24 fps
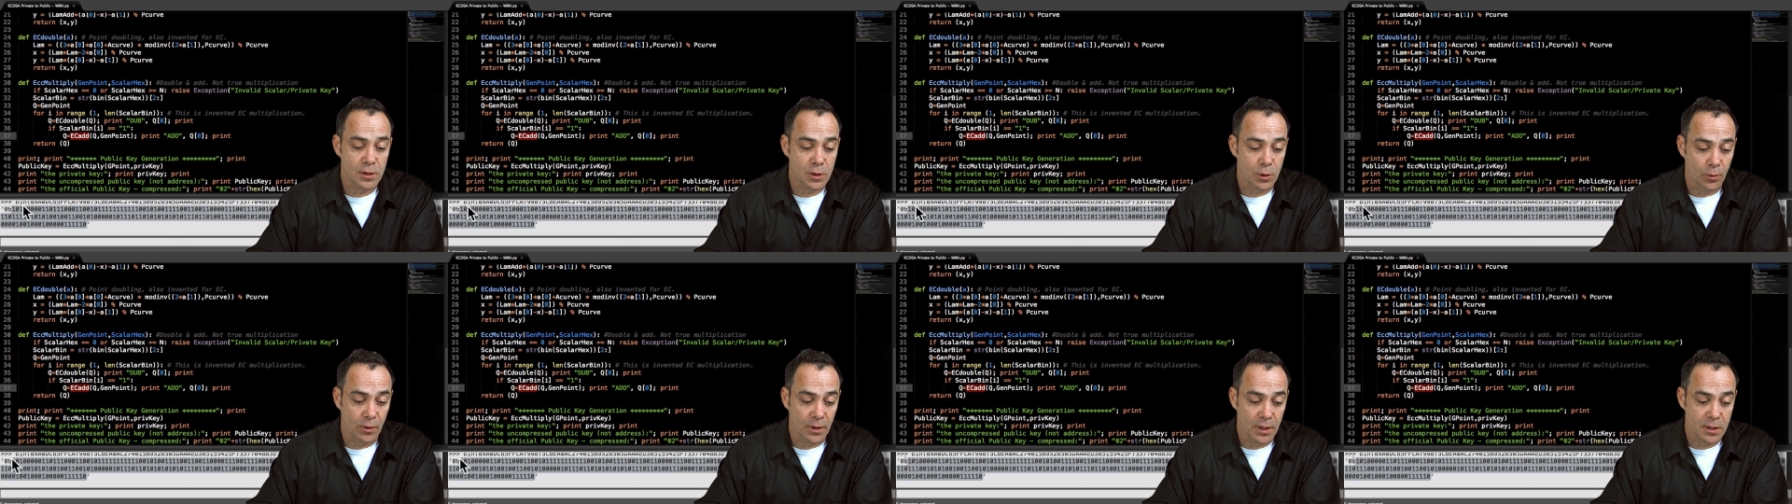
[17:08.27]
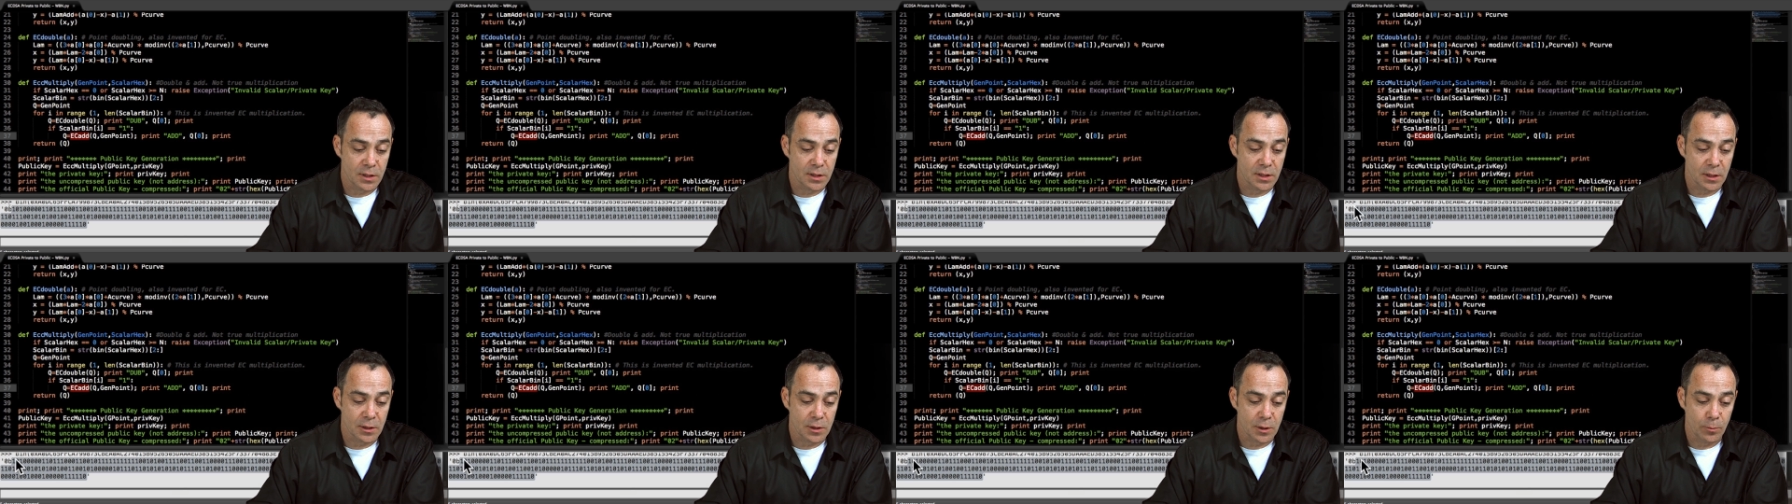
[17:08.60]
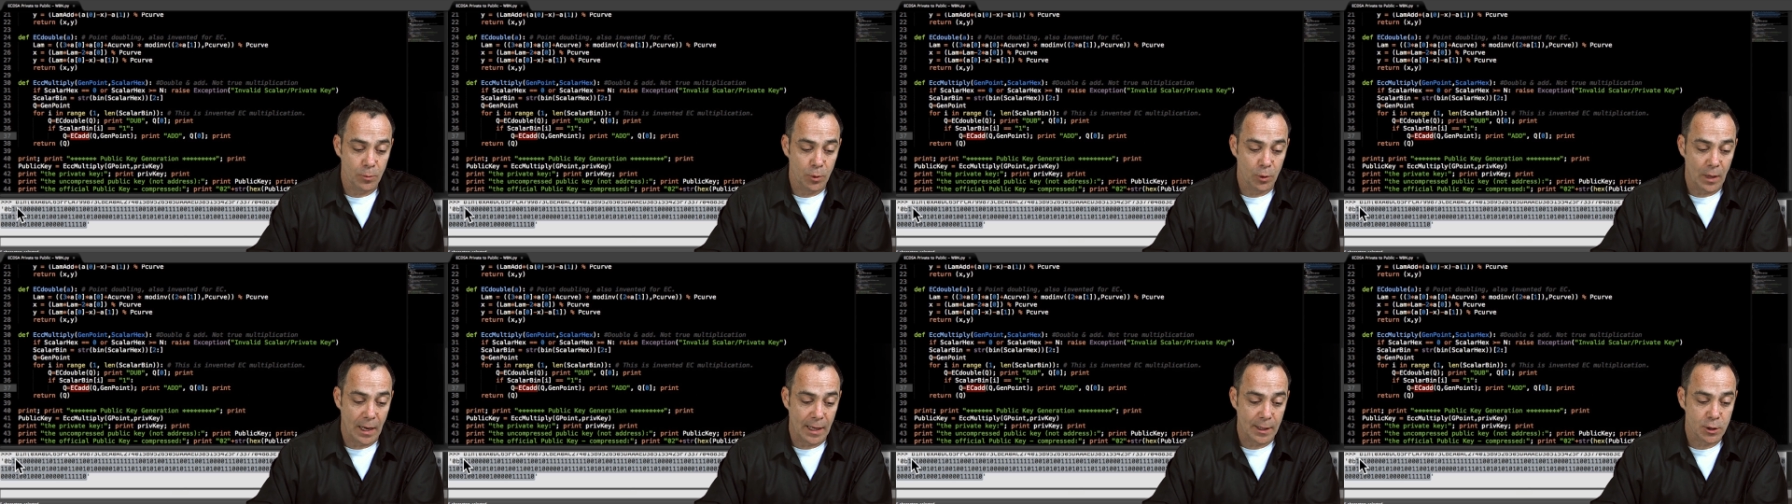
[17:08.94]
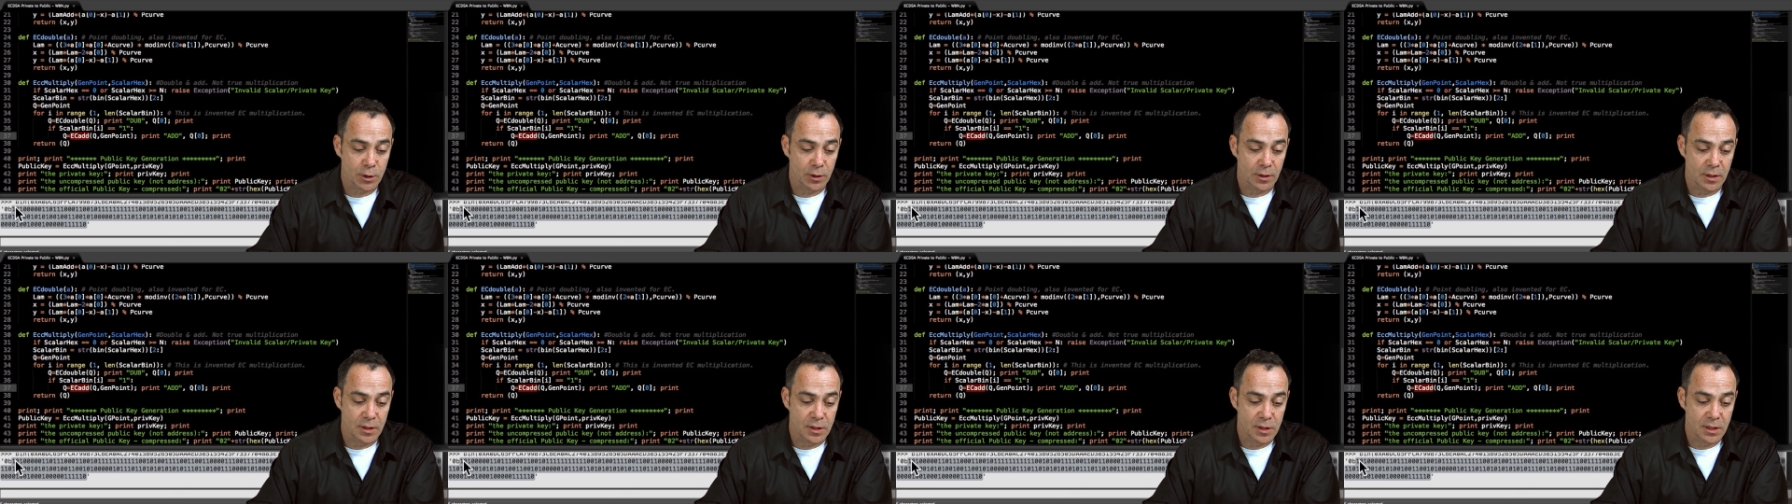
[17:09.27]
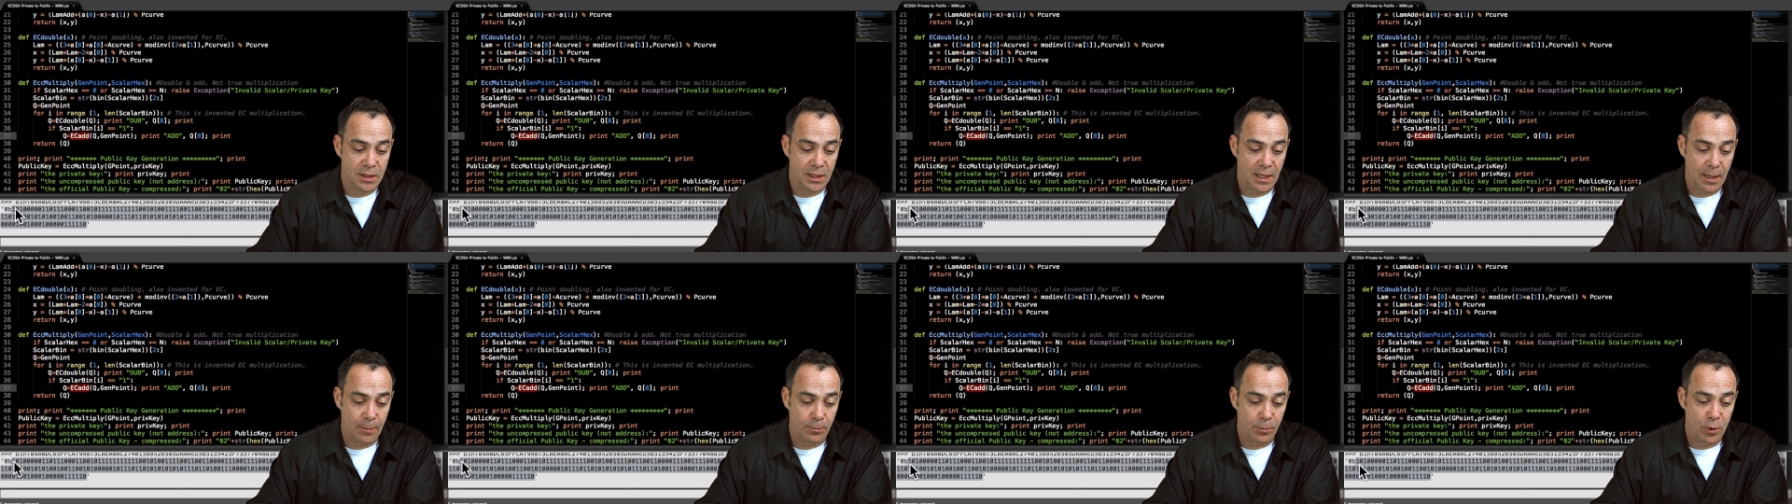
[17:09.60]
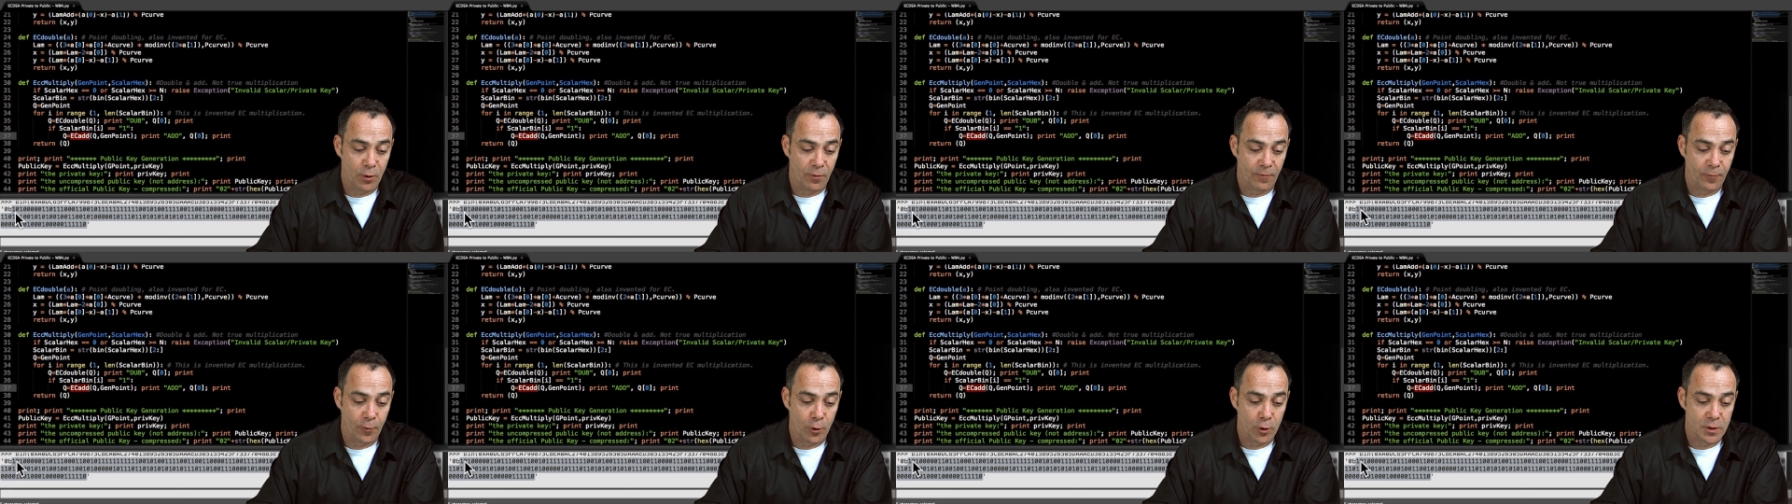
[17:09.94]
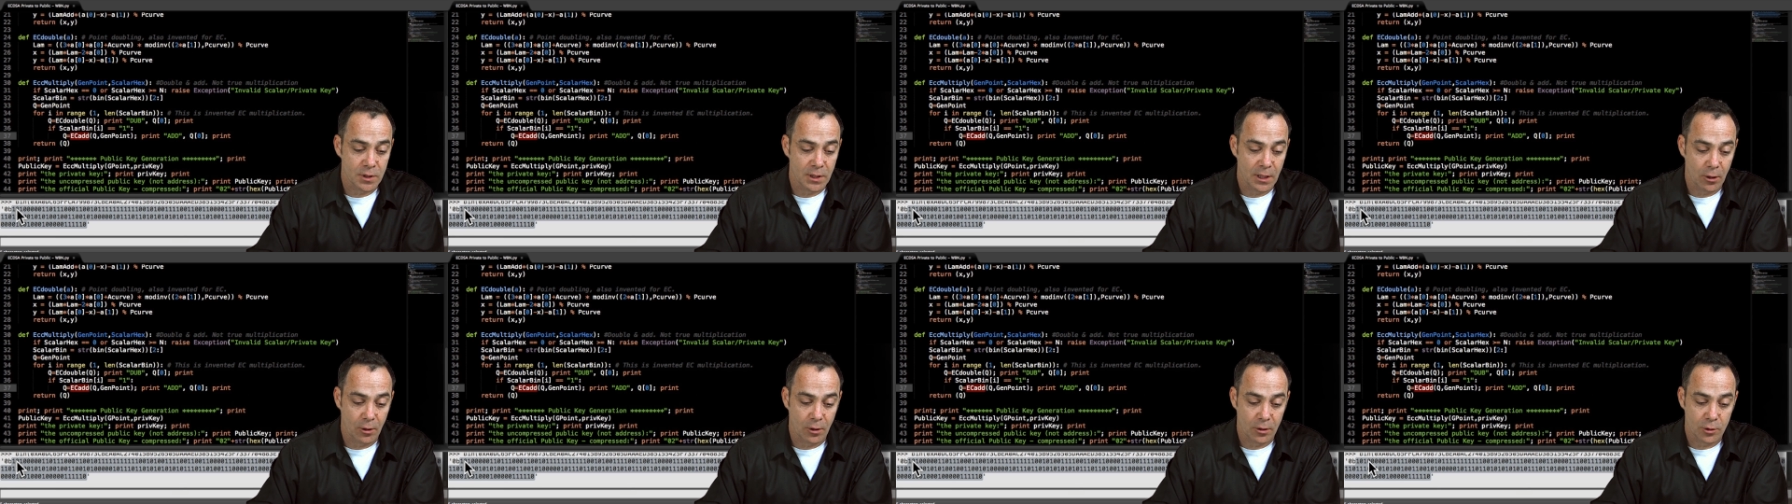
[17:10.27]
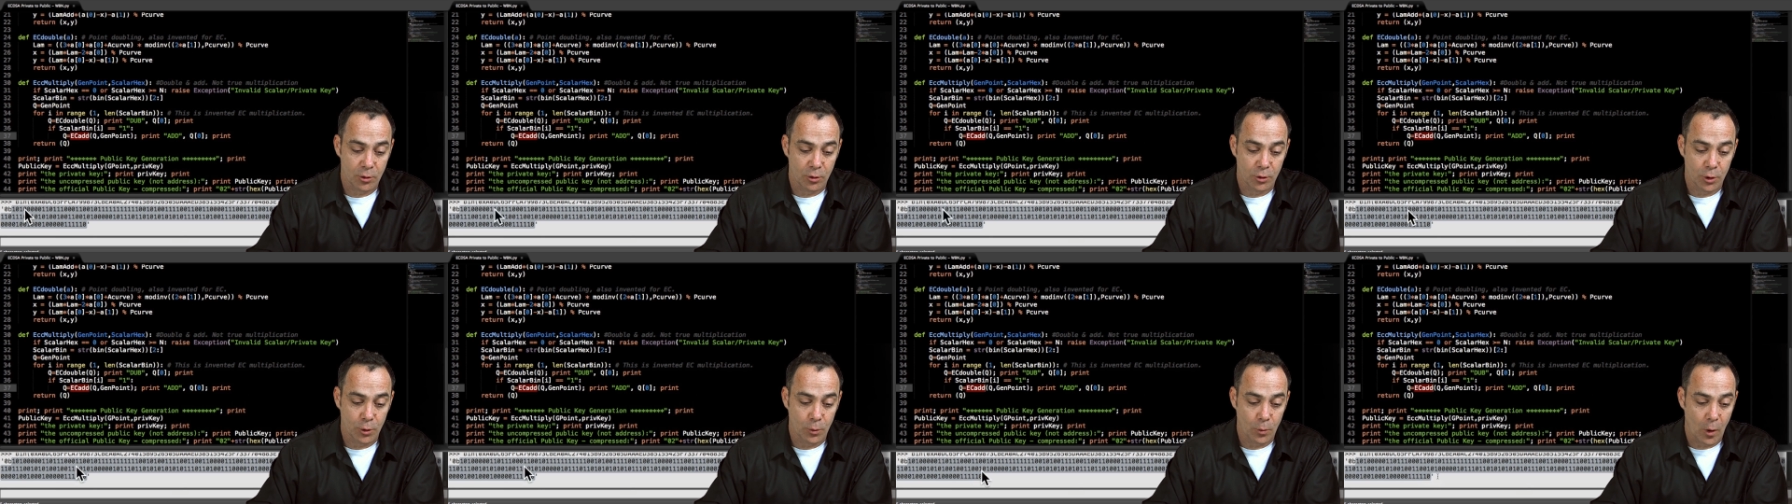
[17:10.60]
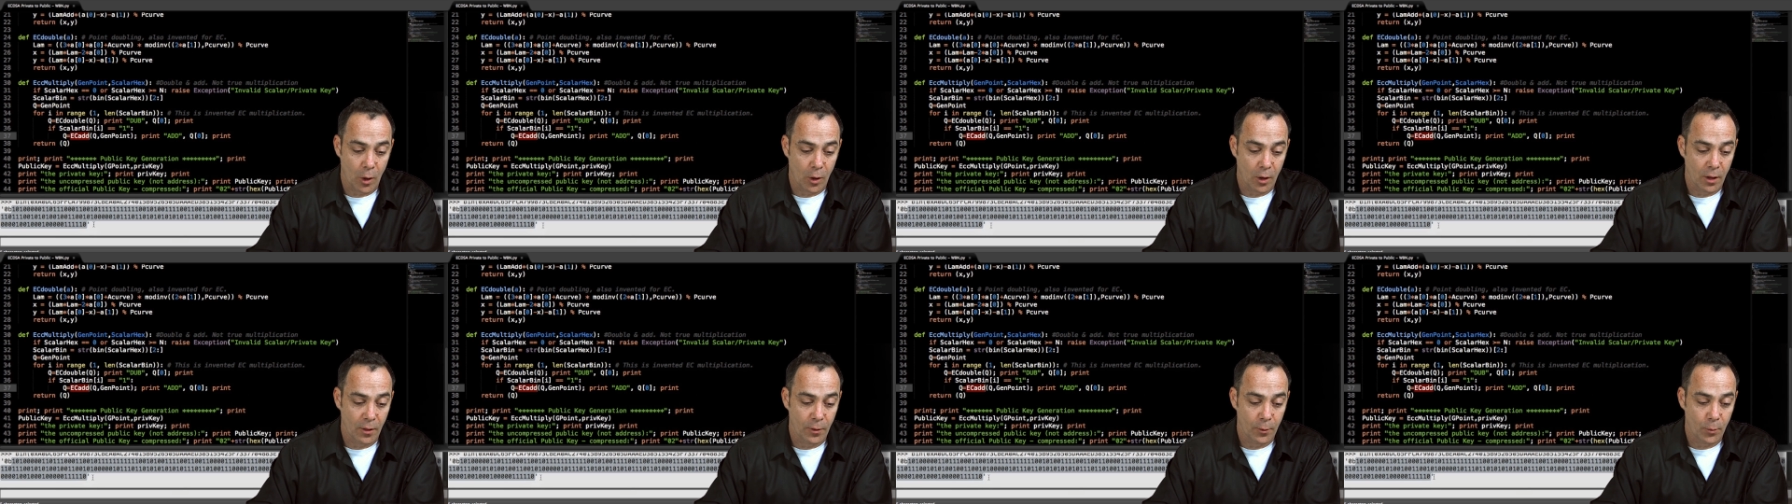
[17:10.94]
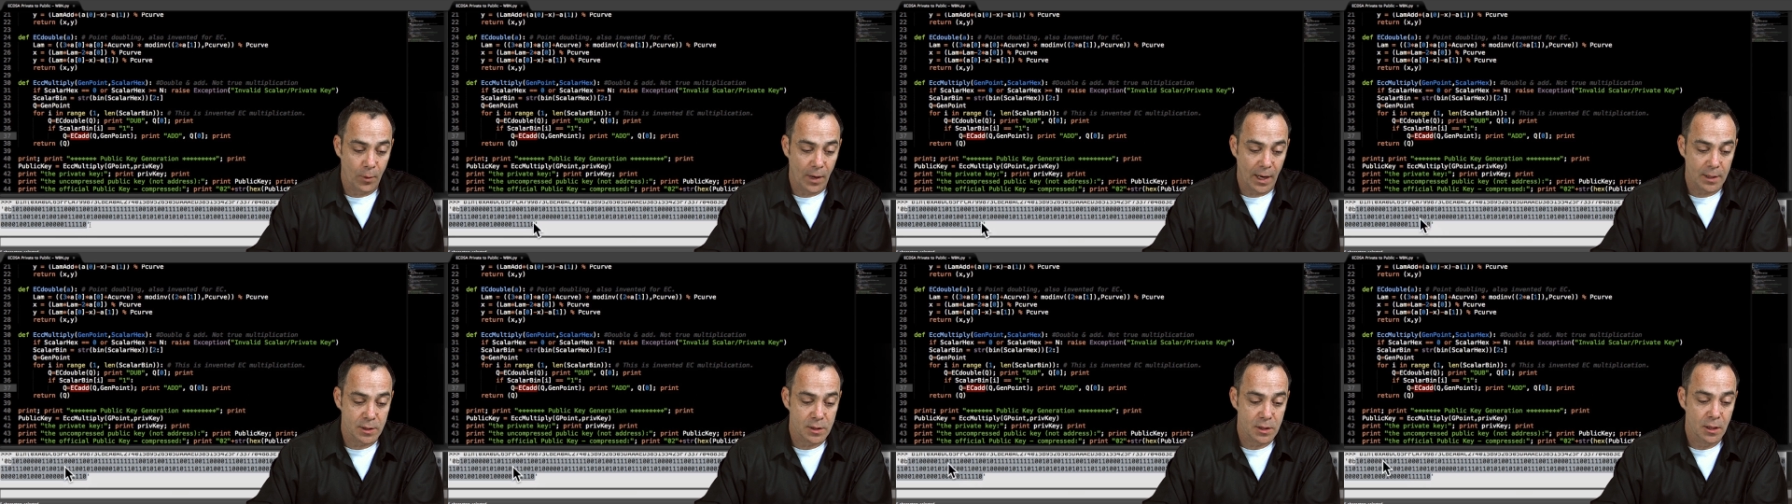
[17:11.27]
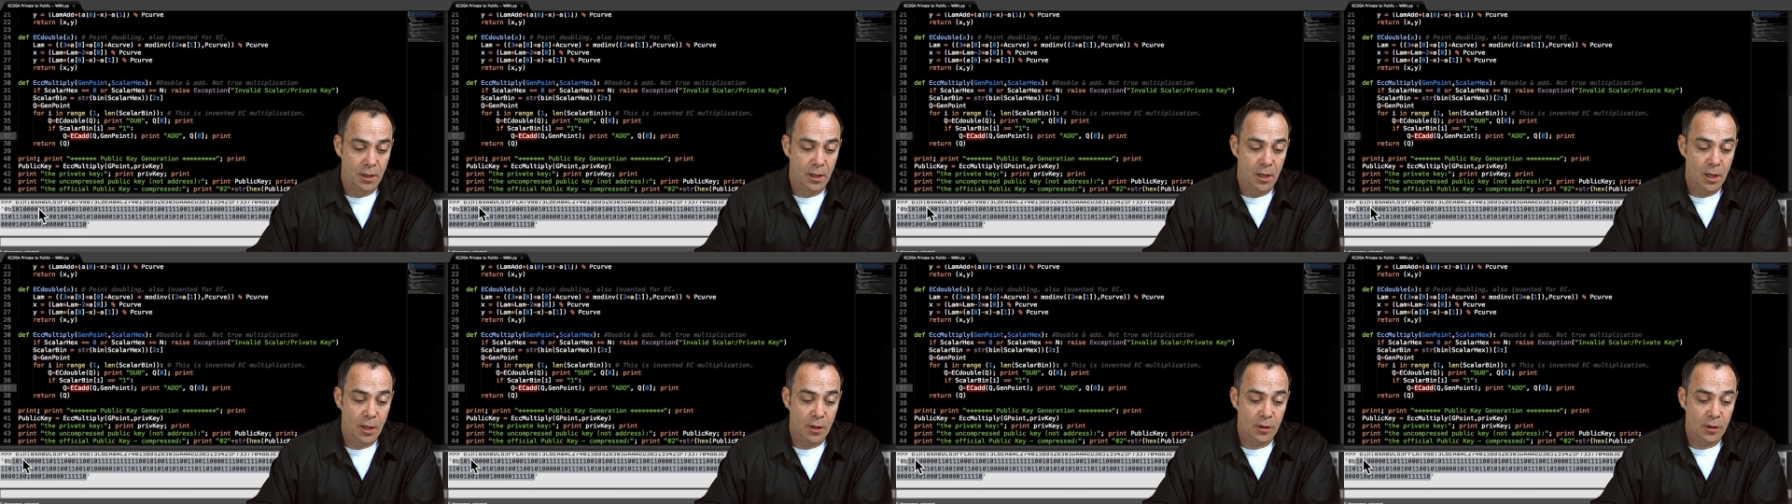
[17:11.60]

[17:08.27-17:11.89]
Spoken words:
so in this system, you actually skip your first character and do all the rest.